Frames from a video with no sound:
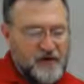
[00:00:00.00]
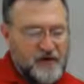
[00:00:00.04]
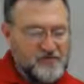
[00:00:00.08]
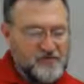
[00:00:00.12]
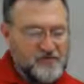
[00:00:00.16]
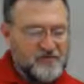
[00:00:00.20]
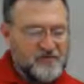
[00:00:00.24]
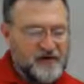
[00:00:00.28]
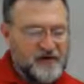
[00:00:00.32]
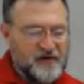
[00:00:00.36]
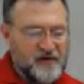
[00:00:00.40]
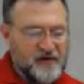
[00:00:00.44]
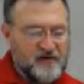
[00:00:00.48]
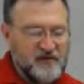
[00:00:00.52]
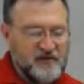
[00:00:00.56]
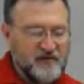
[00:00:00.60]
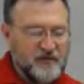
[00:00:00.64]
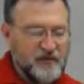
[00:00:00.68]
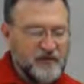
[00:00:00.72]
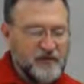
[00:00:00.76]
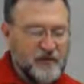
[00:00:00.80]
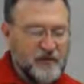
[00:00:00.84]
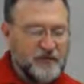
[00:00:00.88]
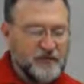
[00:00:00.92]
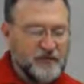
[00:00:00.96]
You probably
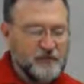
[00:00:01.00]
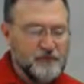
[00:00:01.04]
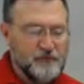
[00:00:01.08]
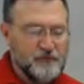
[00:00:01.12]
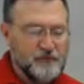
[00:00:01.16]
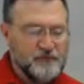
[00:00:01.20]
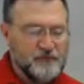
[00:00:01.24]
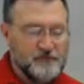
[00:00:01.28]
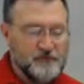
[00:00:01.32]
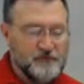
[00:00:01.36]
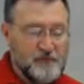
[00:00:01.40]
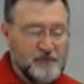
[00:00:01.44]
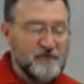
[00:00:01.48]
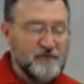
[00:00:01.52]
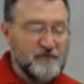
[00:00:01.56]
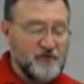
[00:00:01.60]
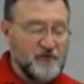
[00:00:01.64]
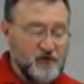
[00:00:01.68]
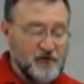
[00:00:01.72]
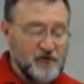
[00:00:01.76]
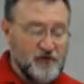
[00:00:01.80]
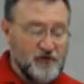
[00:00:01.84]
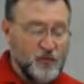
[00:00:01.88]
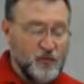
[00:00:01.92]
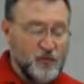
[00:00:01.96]
can do 1 through,
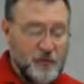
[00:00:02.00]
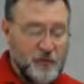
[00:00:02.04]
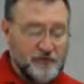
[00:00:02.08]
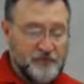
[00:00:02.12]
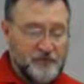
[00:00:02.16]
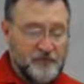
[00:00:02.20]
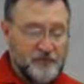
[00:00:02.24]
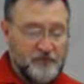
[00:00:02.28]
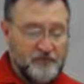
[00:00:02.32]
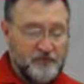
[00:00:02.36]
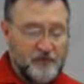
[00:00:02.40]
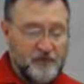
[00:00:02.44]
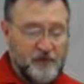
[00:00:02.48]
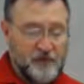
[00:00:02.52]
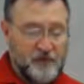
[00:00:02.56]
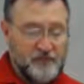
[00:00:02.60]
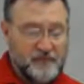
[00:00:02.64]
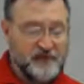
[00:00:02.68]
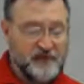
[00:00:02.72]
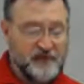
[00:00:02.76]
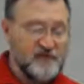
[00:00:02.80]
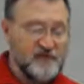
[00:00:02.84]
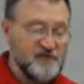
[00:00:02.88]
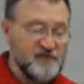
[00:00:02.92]
some of you can do 1 through 4,